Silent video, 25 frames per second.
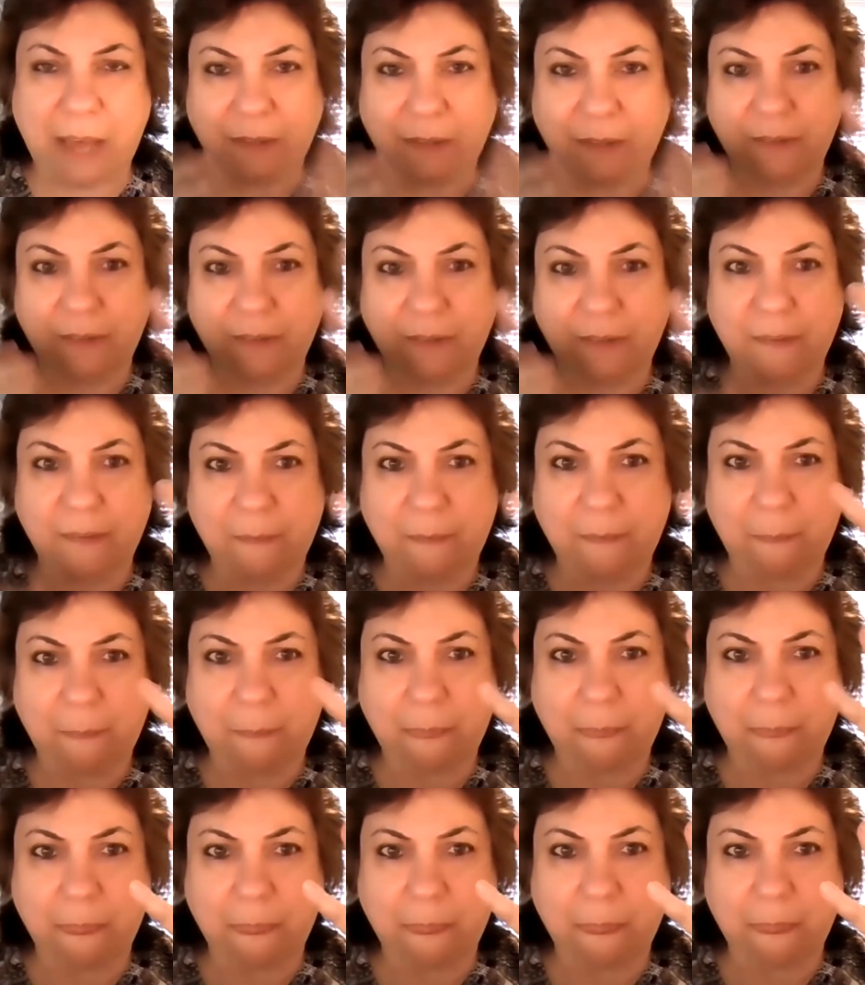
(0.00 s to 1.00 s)
talk about this
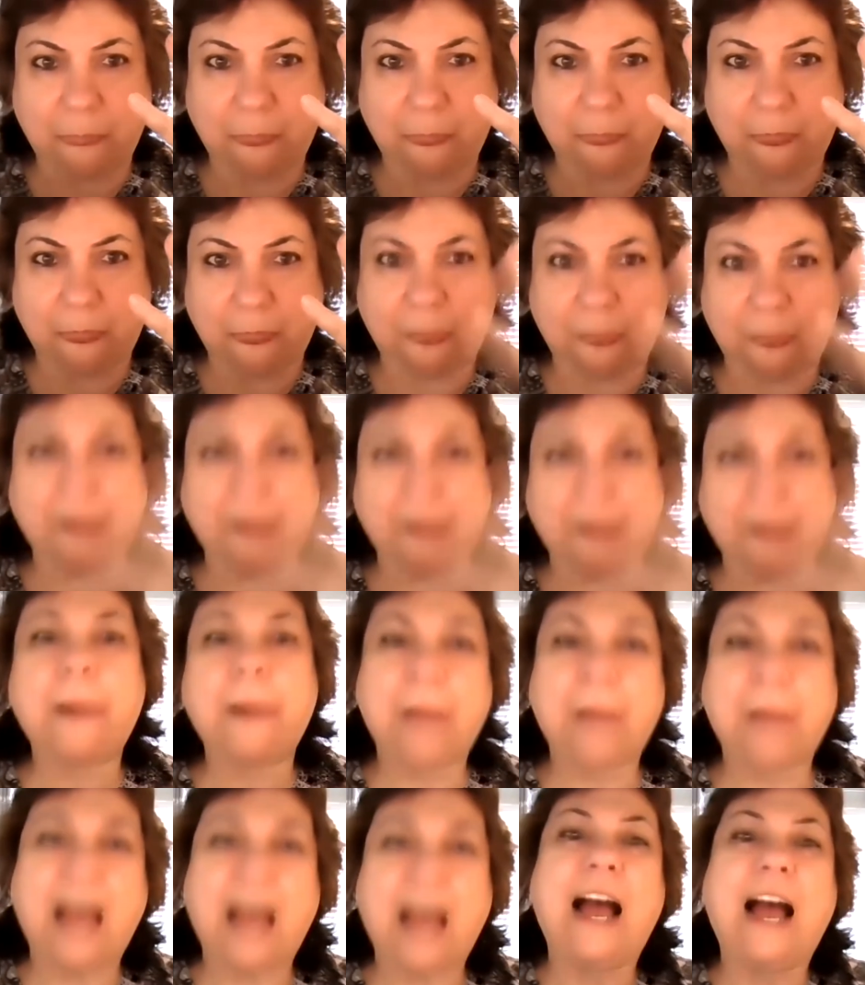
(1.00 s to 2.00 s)
in your in your
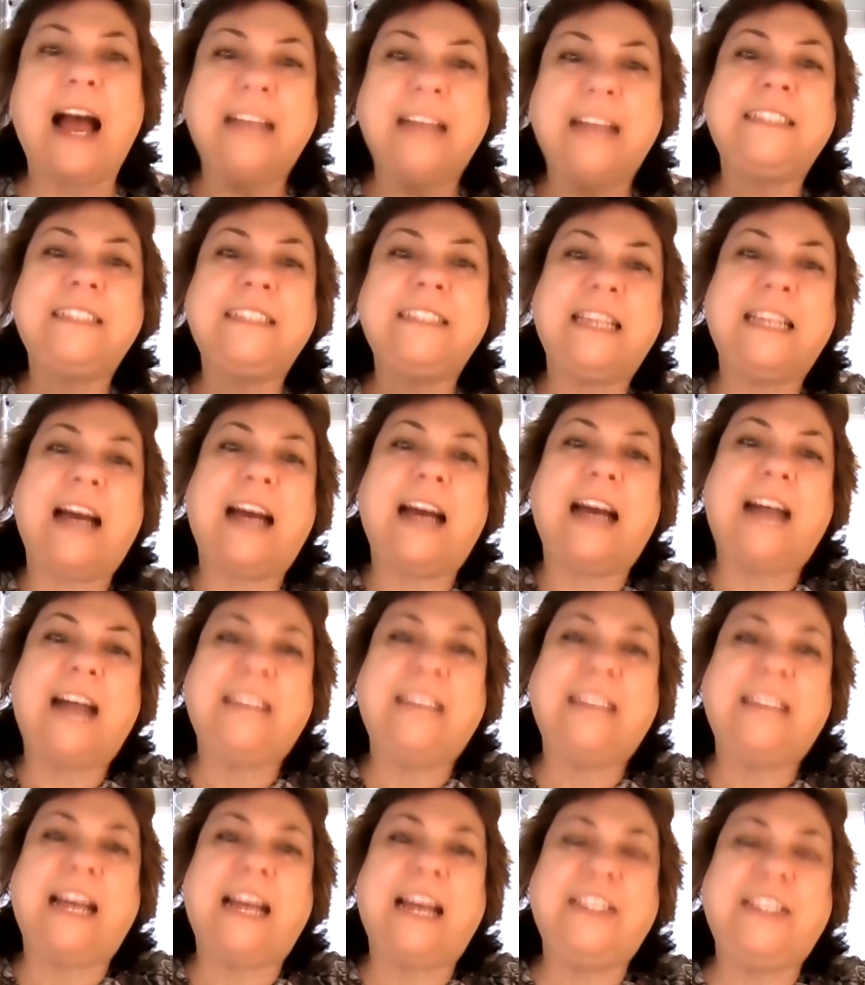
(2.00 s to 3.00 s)
in your training sessions?
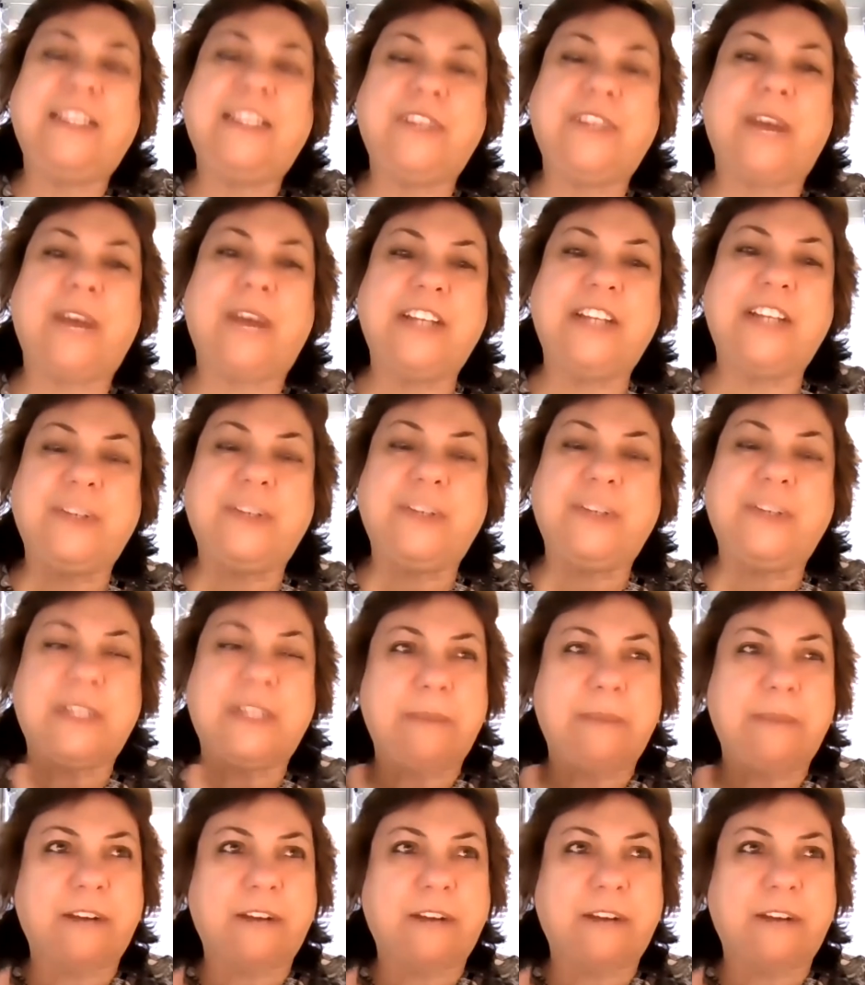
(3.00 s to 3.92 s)
Yeah, I do. I do. As a matter